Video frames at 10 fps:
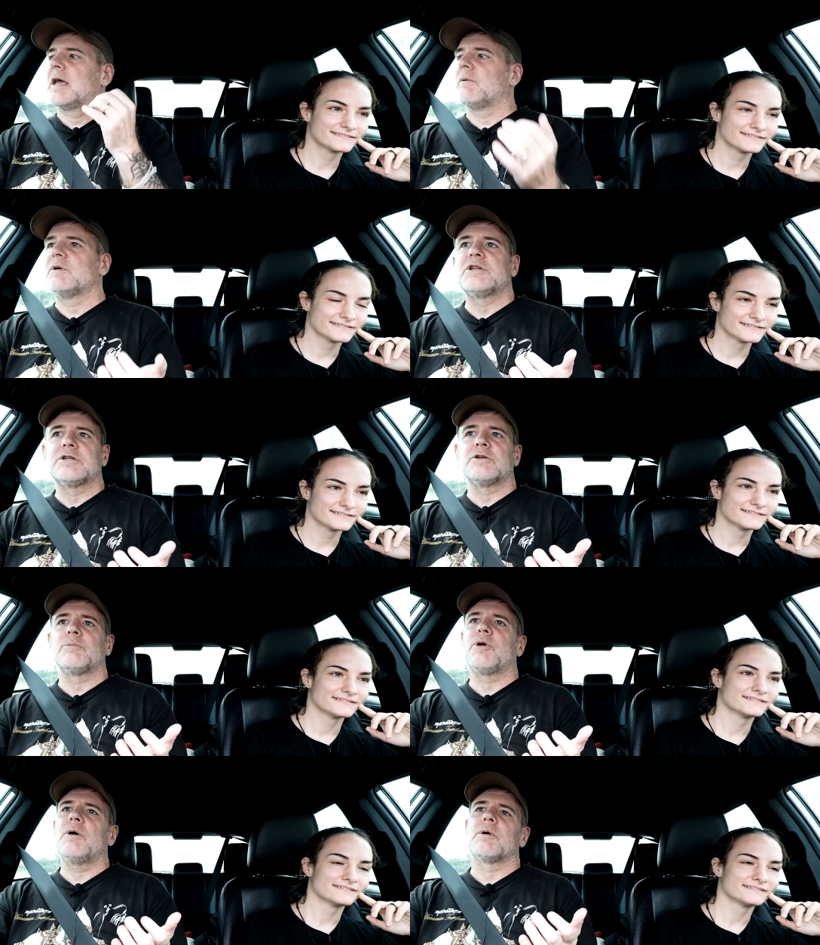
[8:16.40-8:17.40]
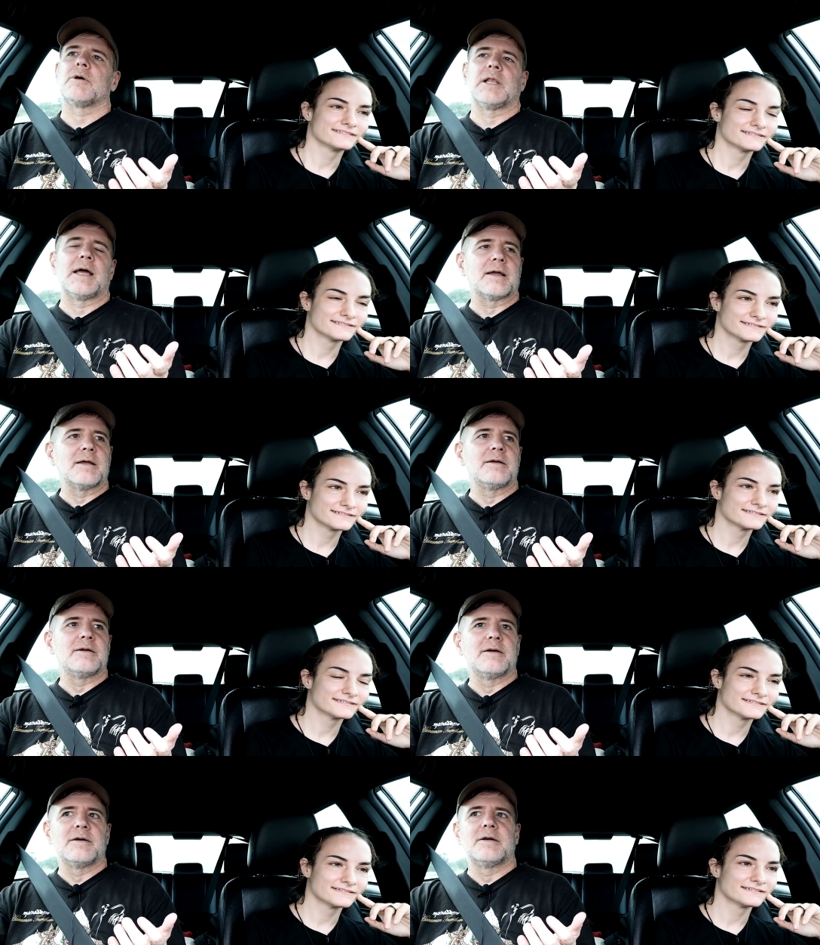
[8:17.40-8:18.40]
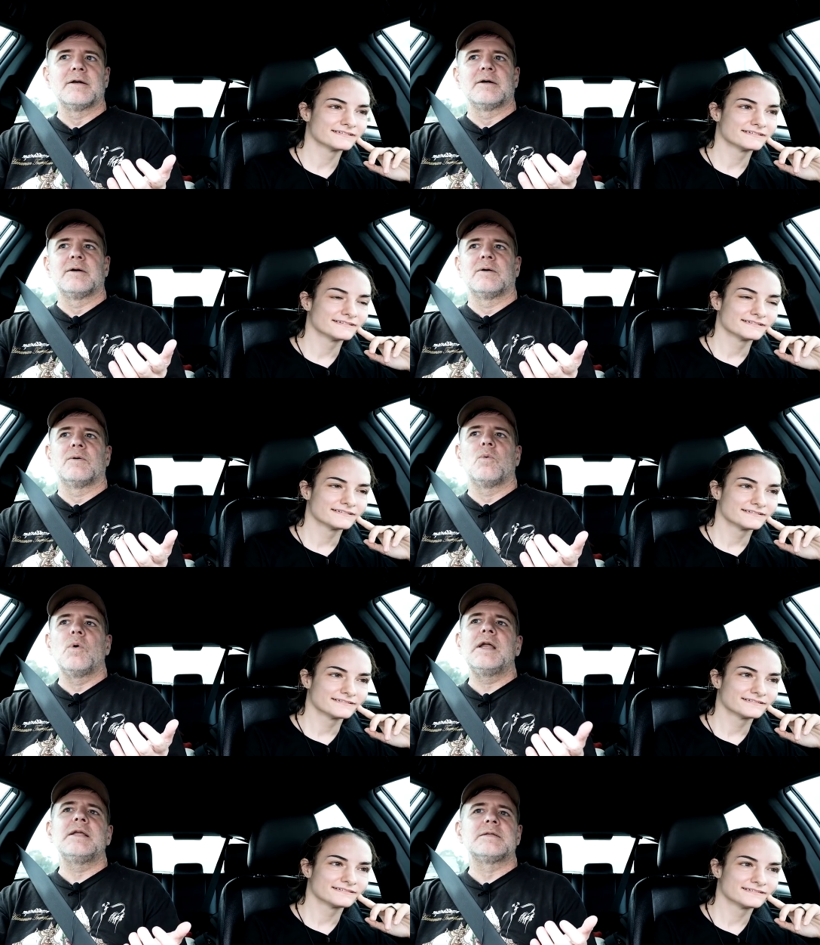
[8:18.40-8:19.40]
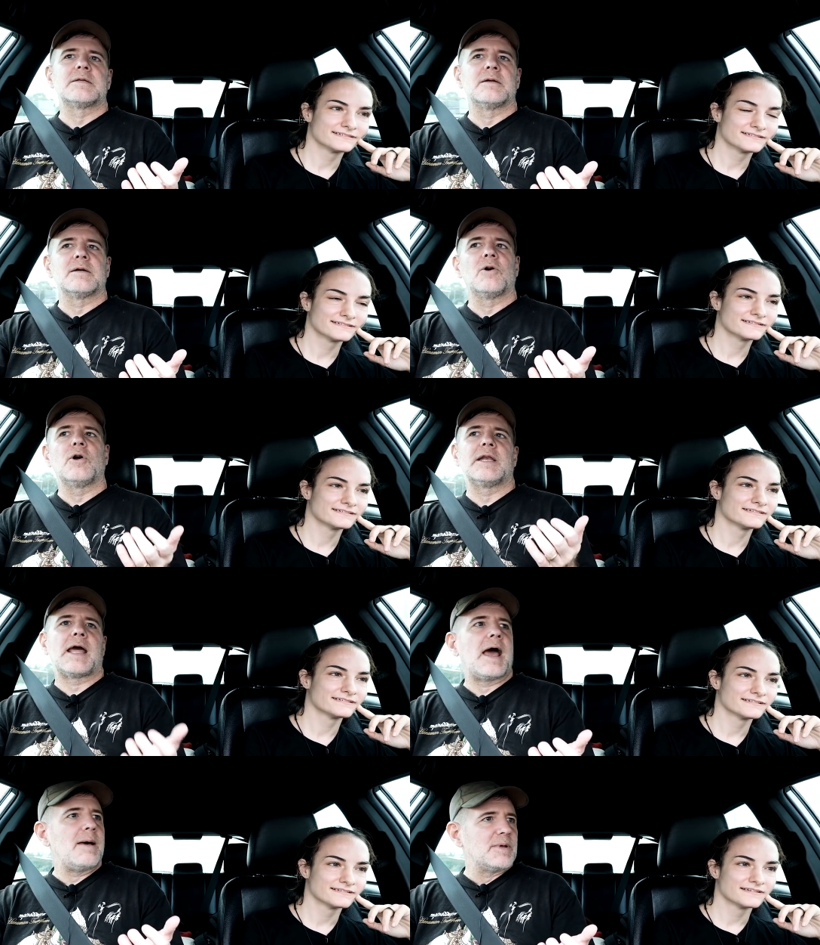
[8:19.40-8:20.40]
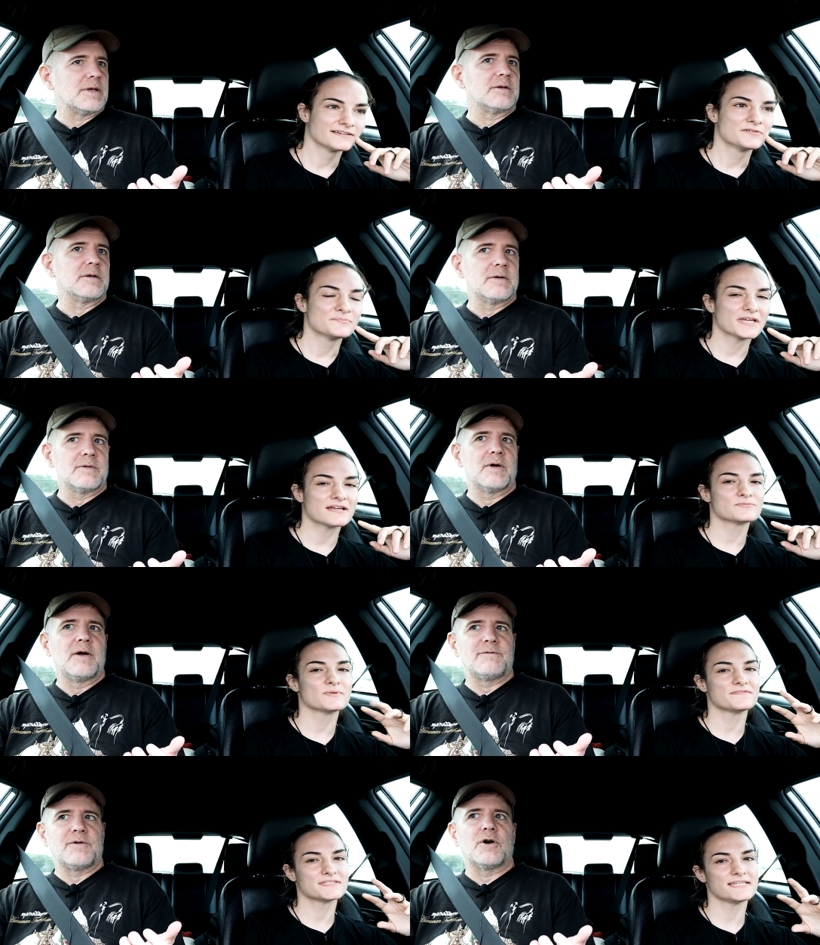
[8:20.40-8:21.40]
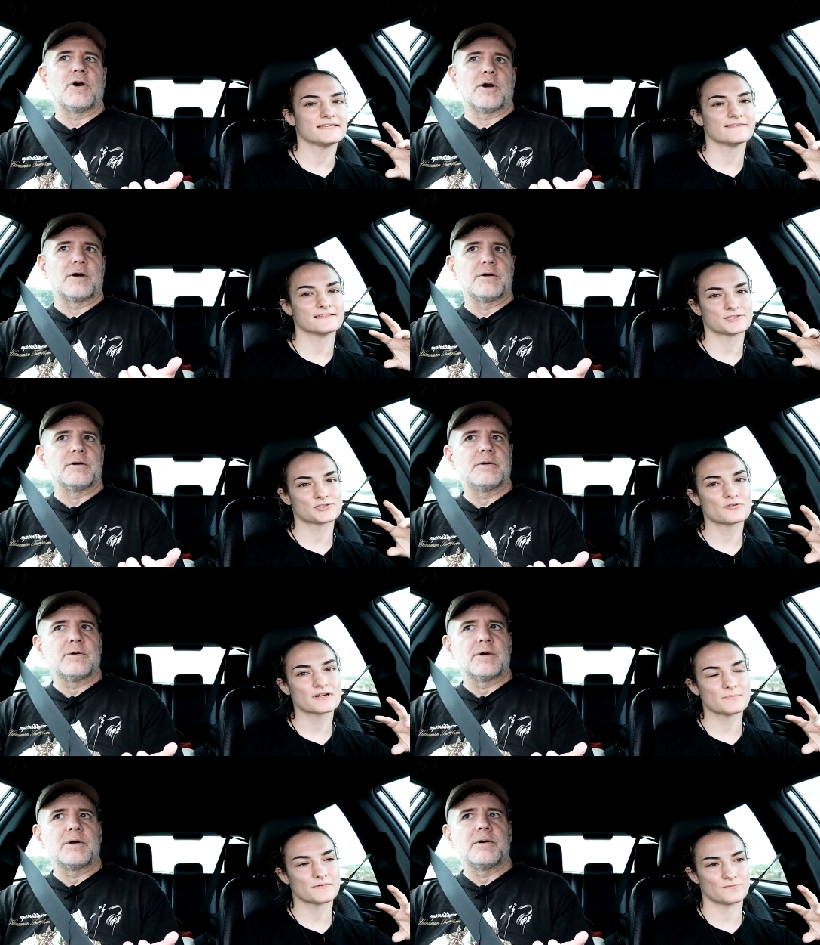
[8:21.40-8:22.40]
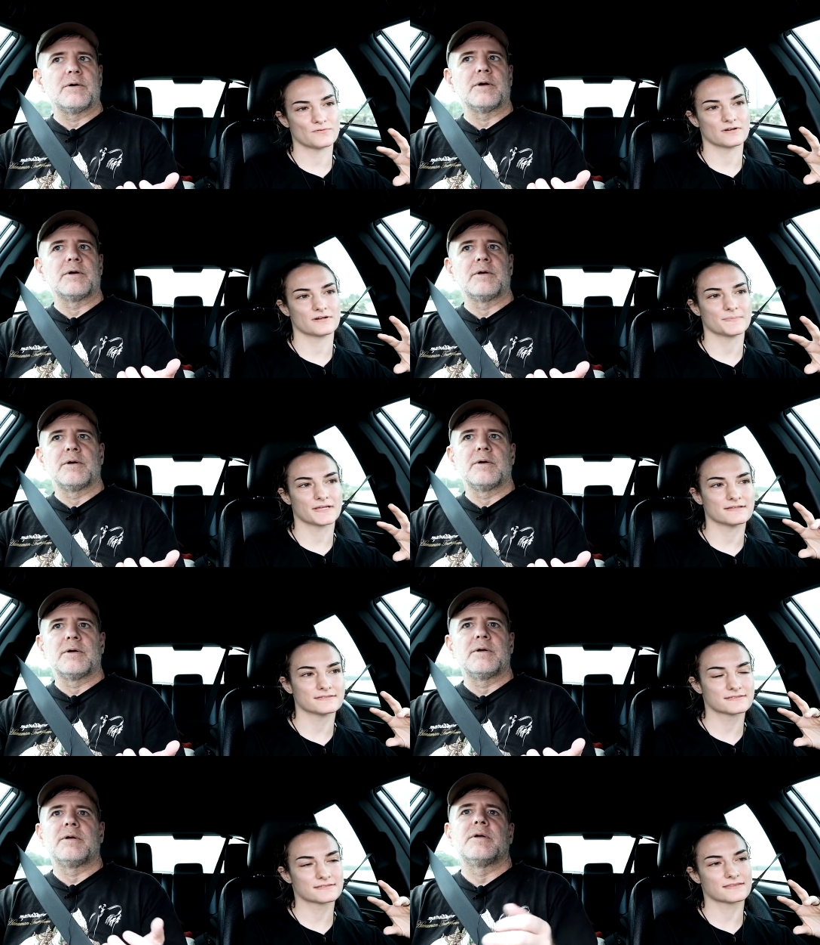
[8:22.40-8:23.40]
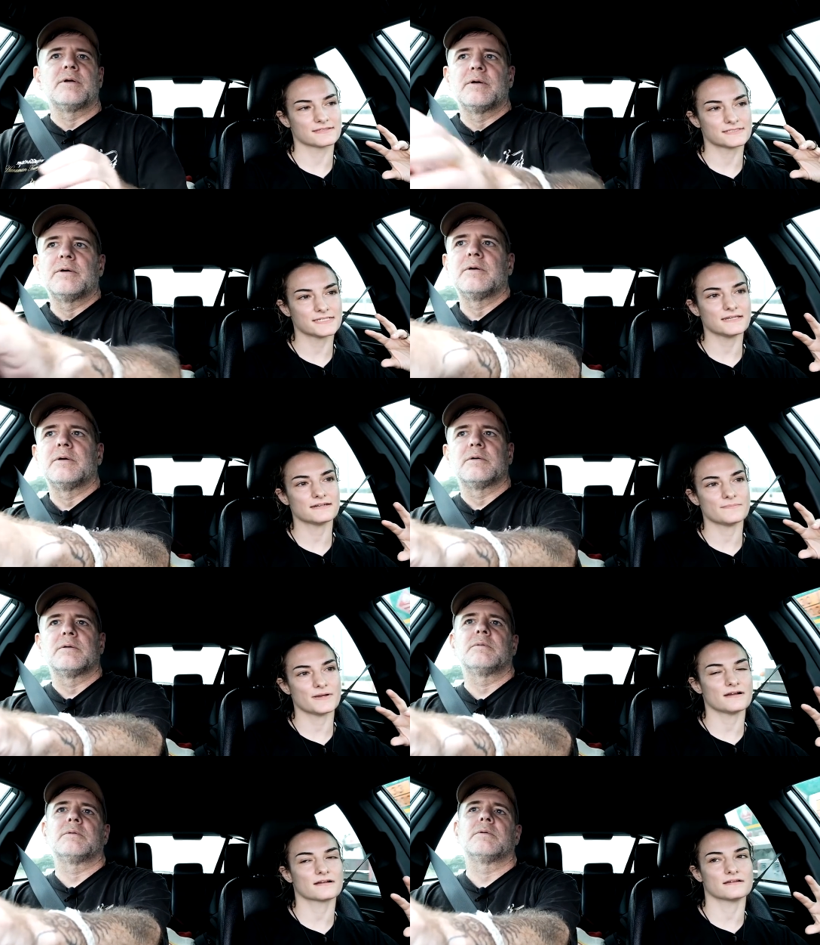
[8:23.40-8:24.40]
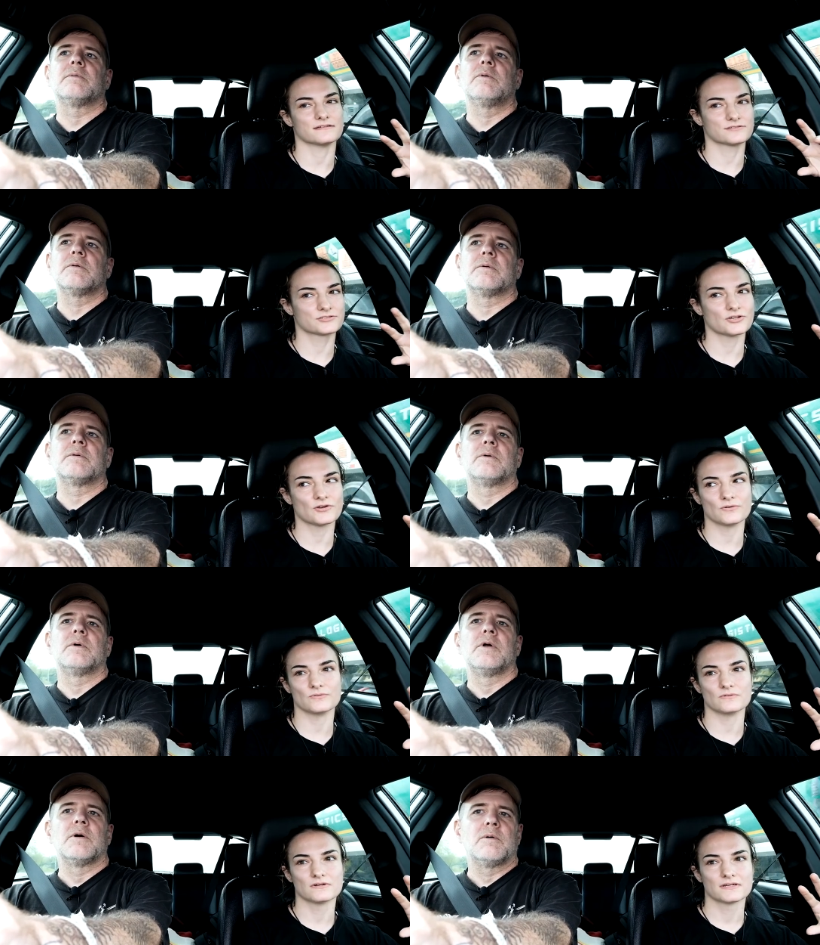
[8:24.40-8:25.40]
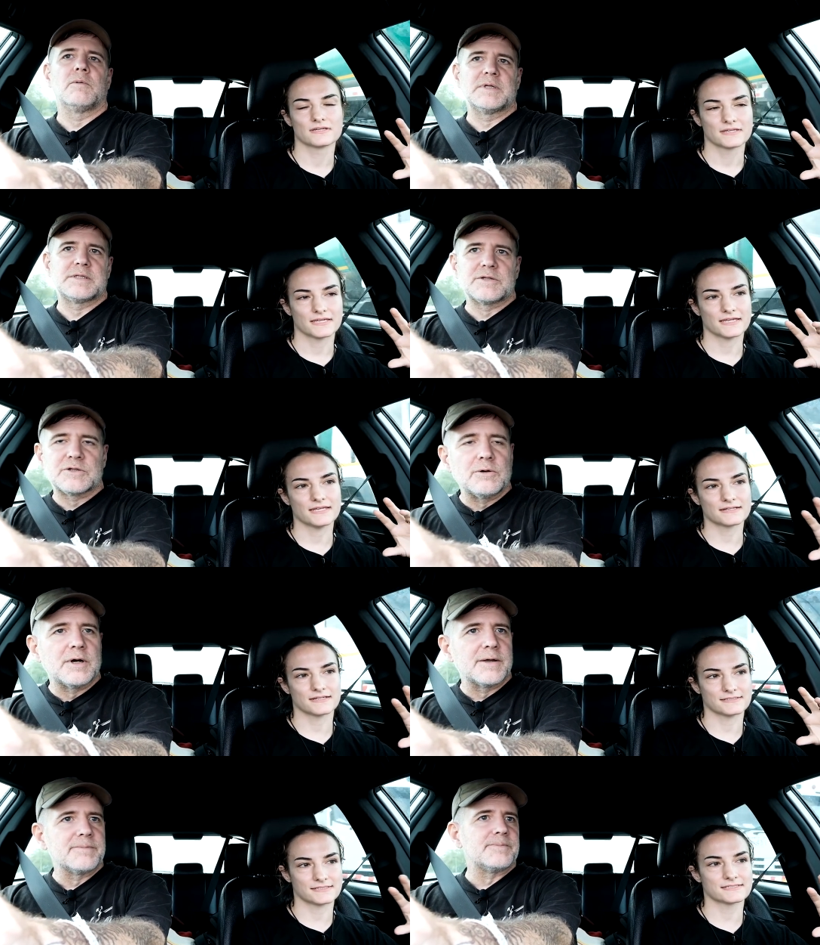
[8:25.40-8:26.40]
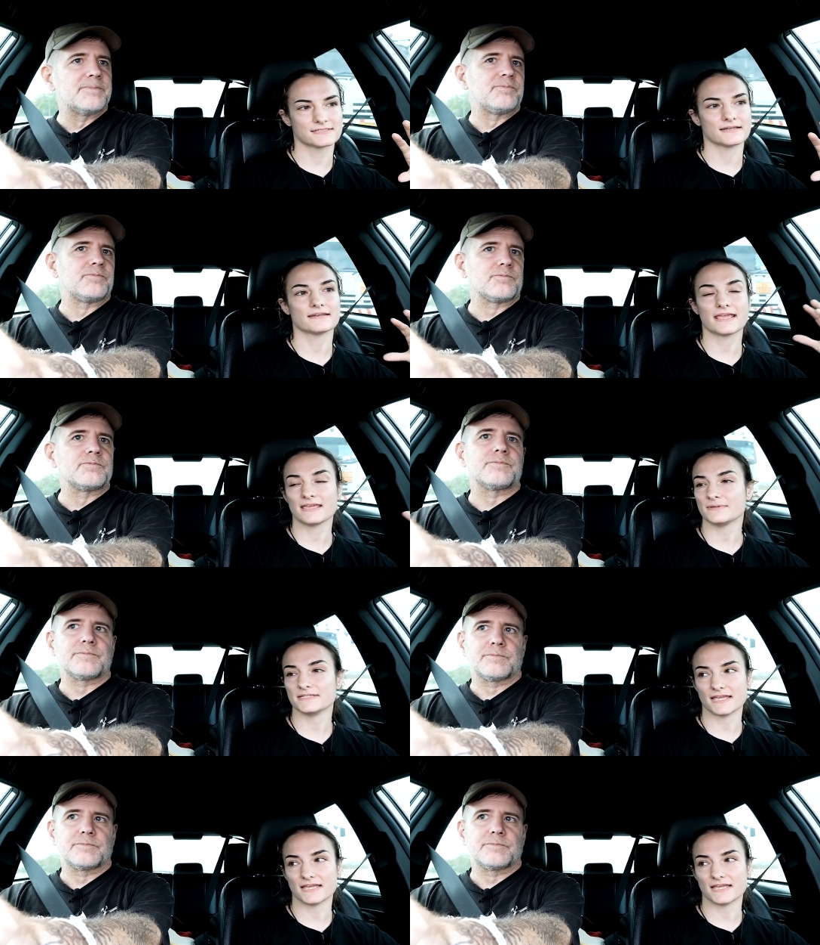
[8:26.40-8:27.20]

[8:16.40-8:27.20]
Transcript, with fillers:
Speaker 1: And when she turned pro, we were like, what is going to happen. Because we've seen her. this
Speaker 2: story before. Because the scene in America is so
Speaker 1: well. What's the story? Inconsistent.
Speaker 2: Amy